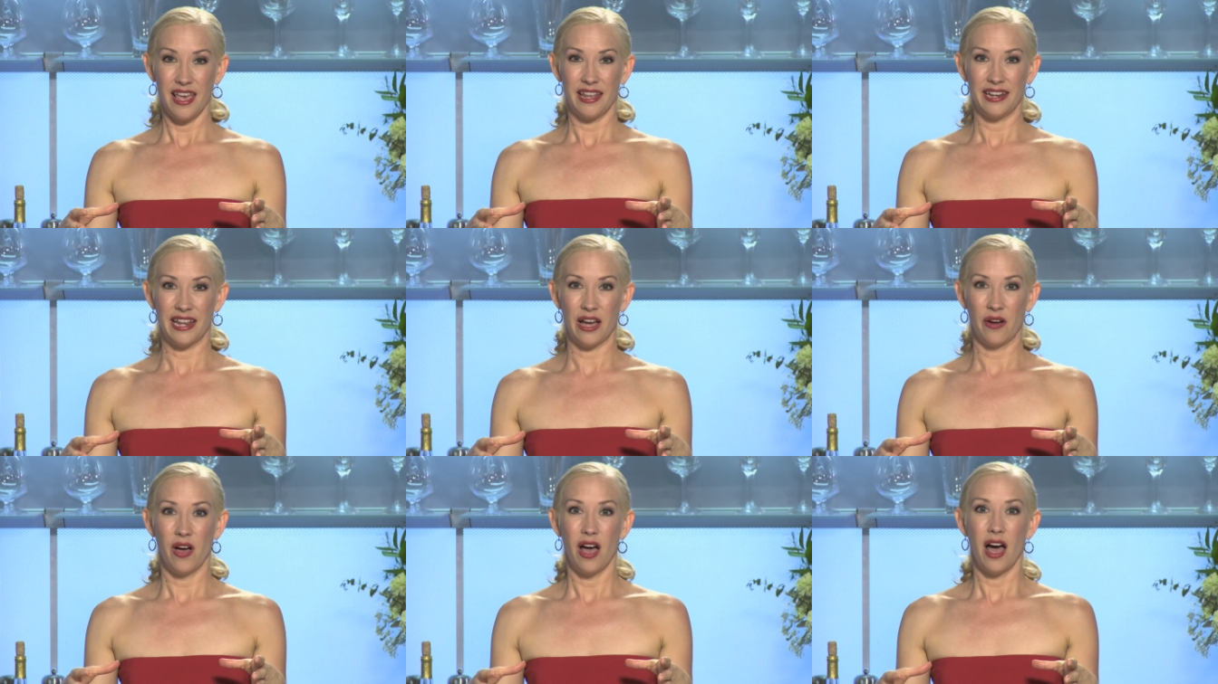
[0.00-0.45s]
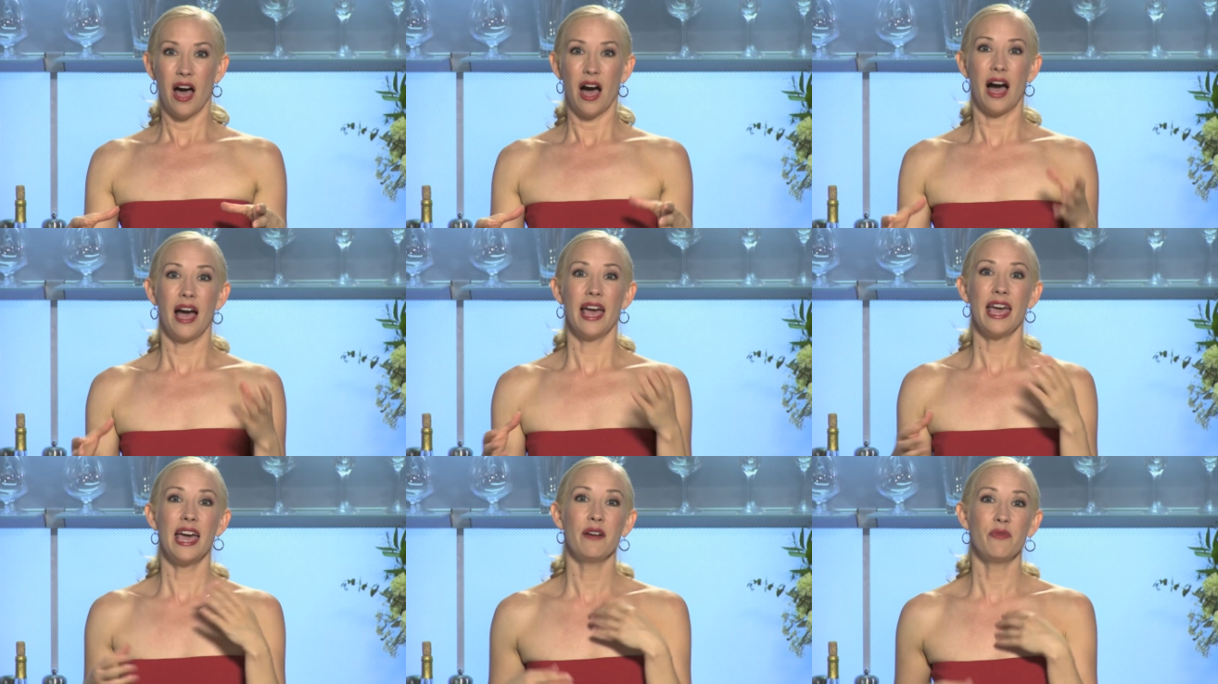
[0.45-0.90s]
Now,
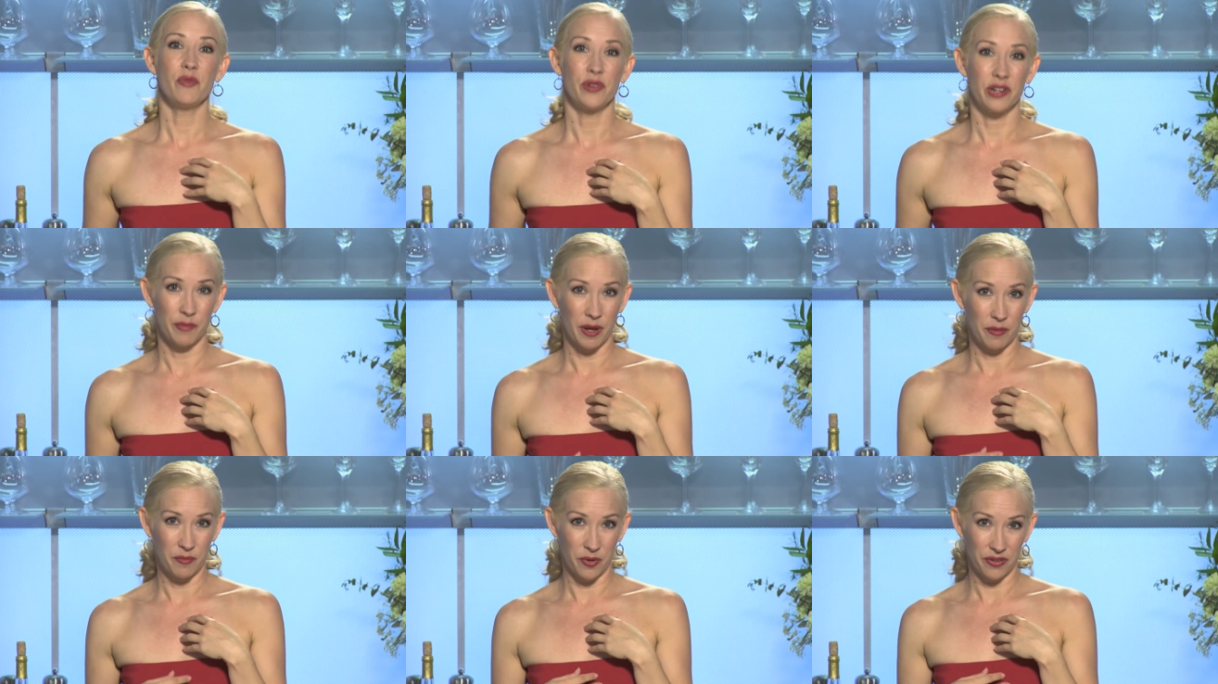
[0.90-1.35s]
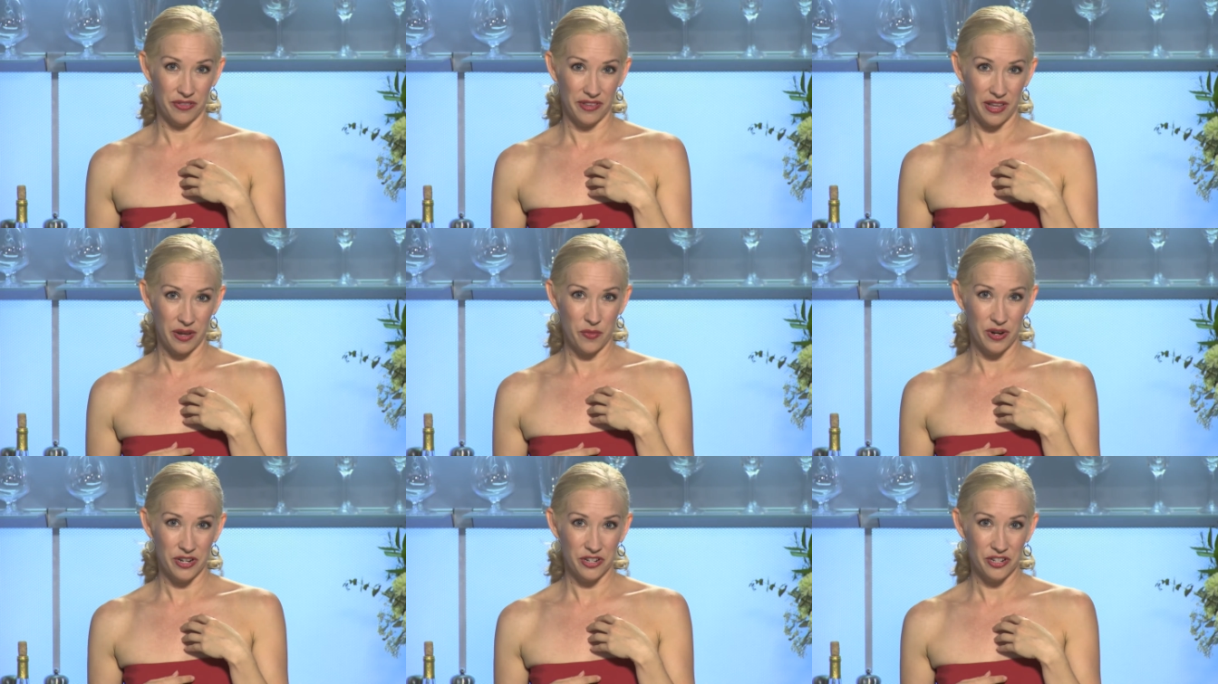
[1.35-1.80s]
I have one on my
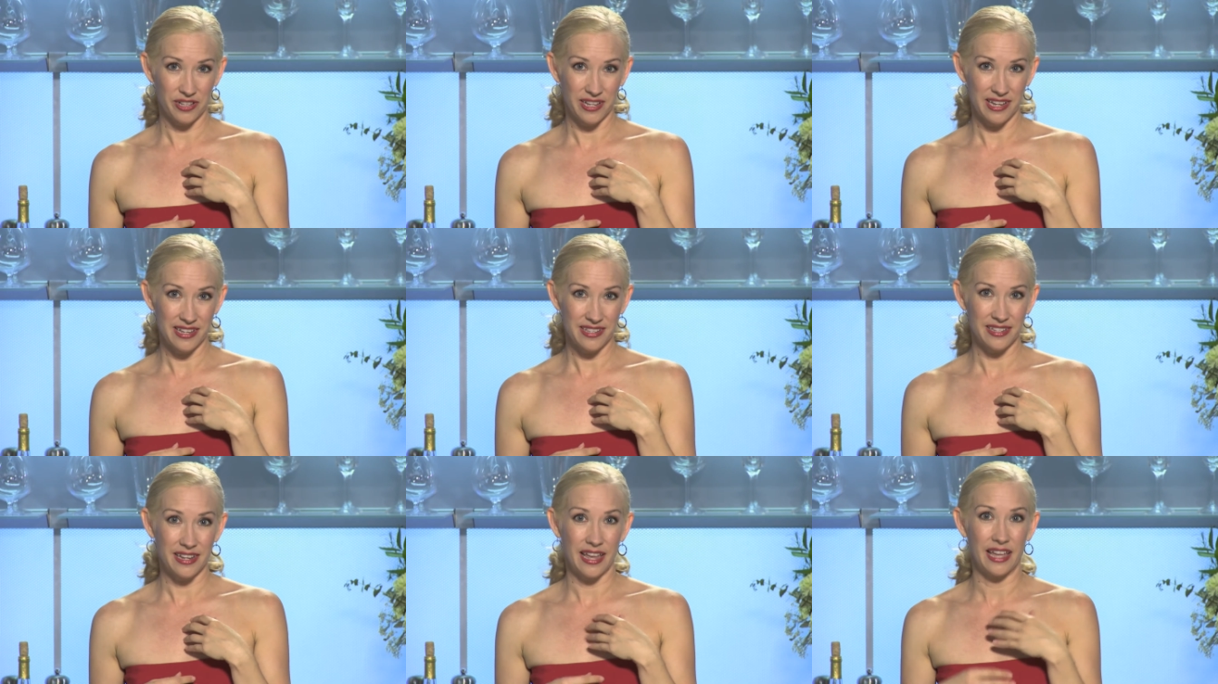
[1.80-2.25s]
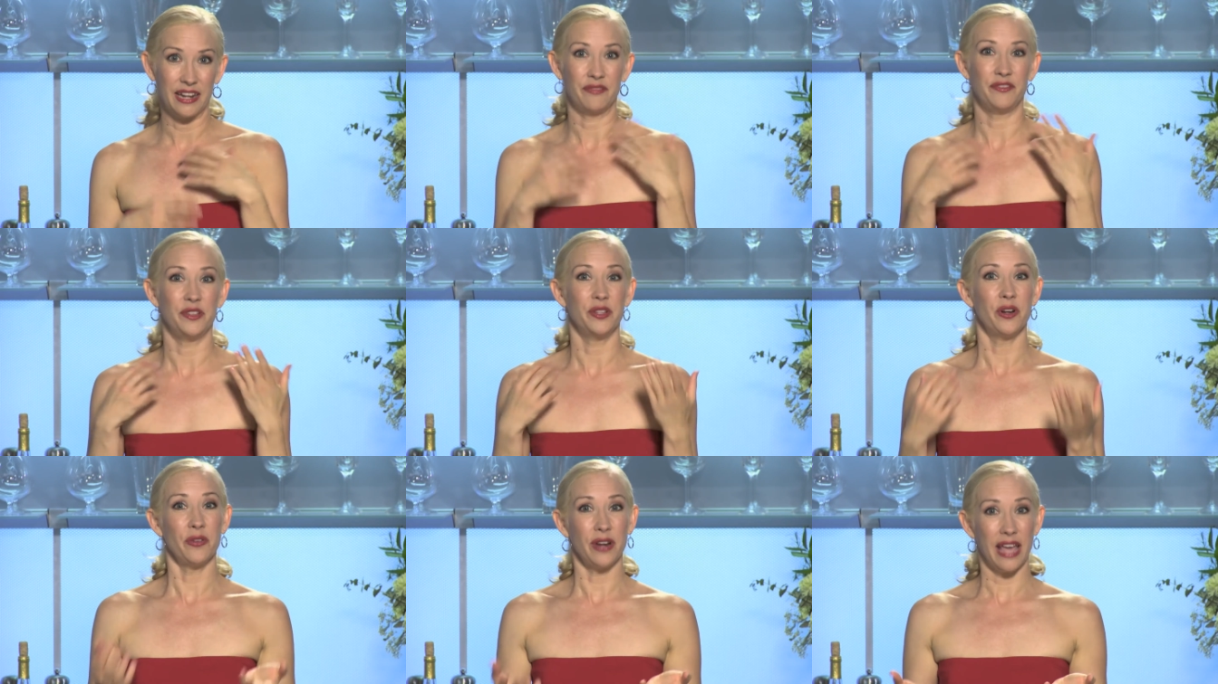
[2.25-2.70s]
birthday wish list, and
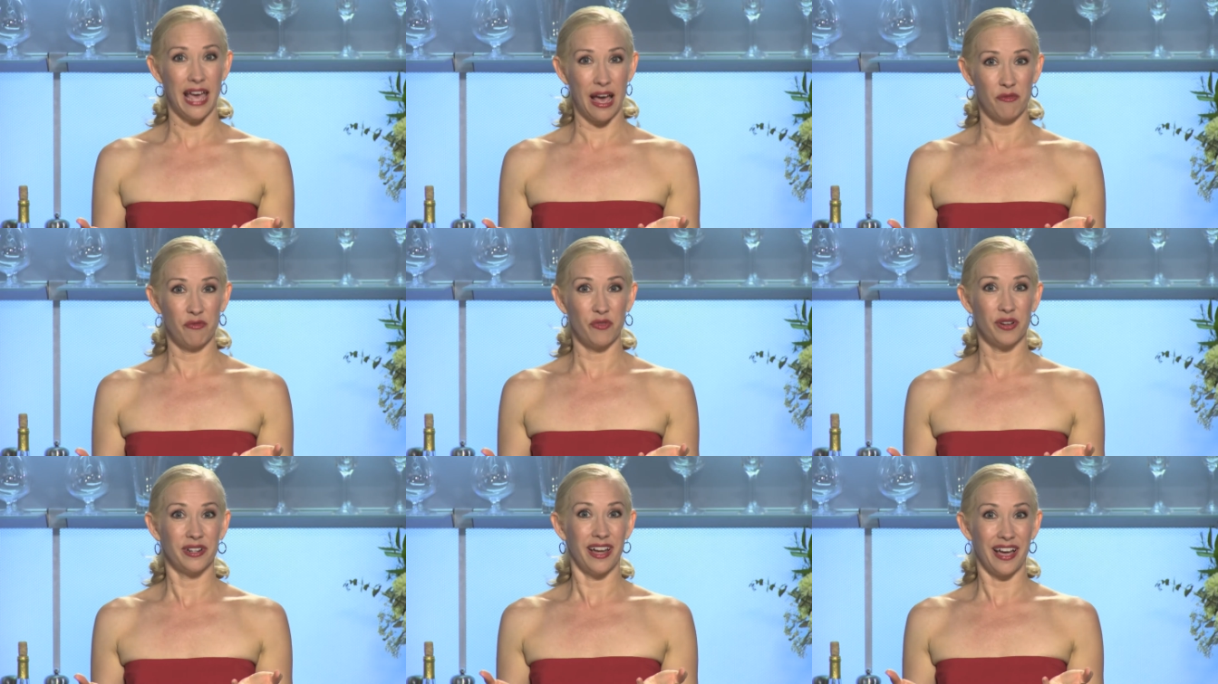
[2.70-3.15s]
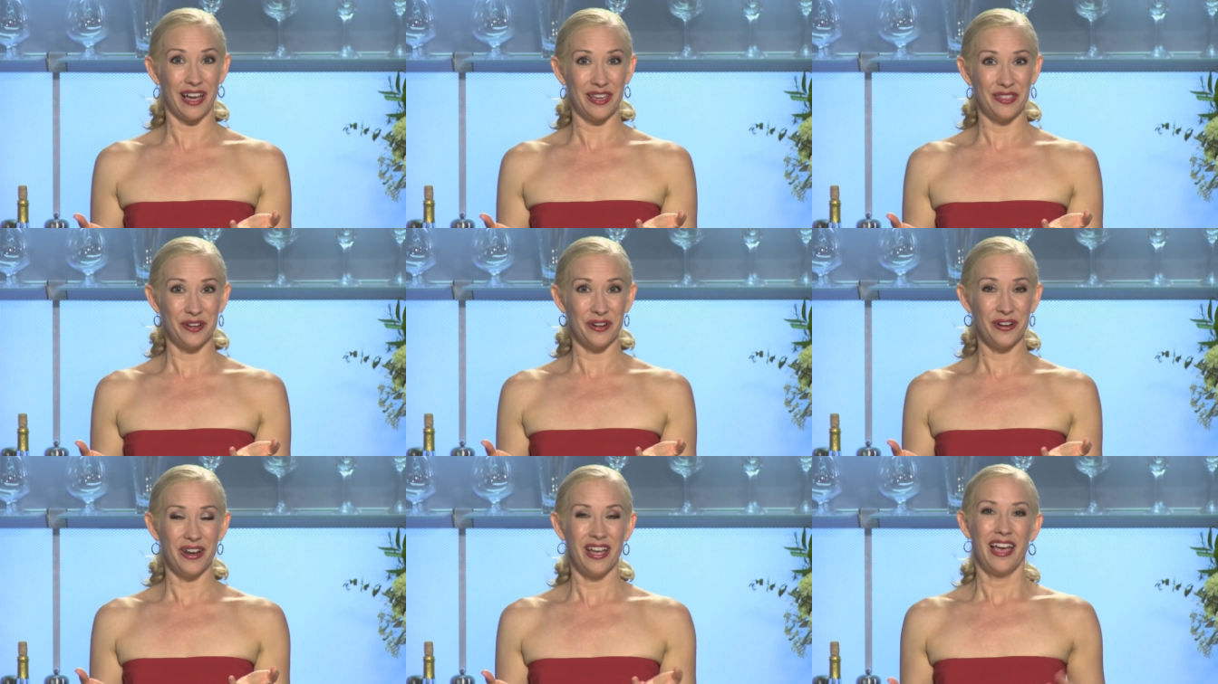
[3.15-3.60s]
if you don't have one
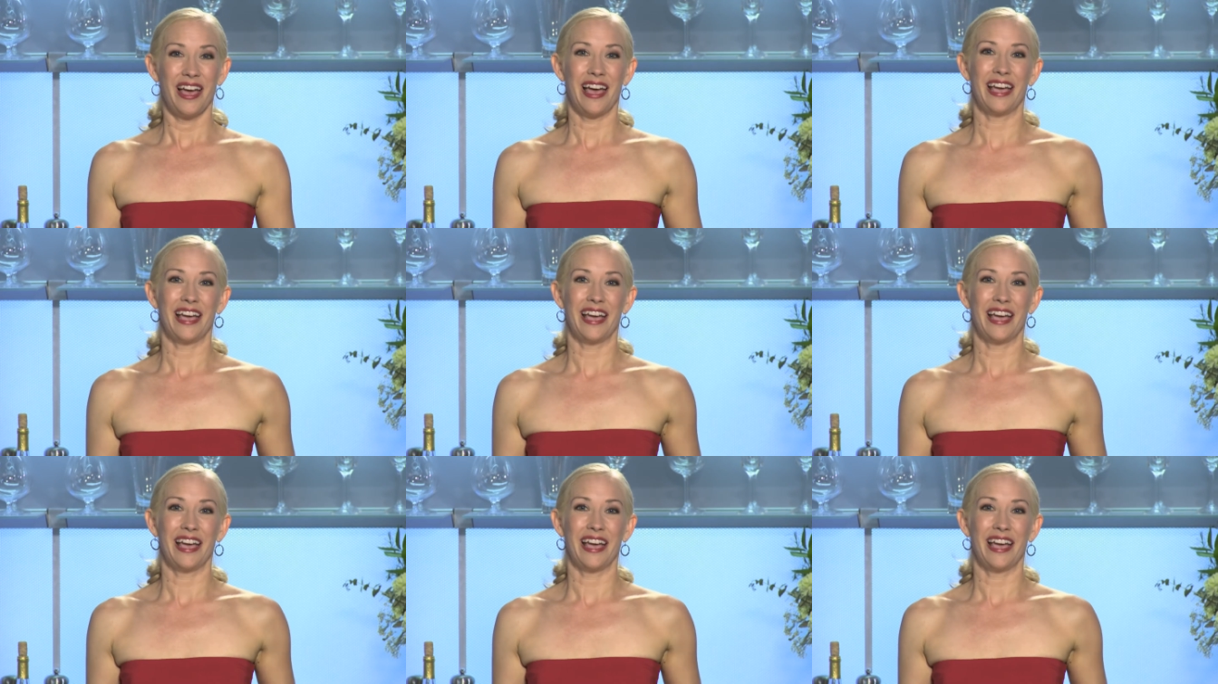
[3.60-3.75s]
either,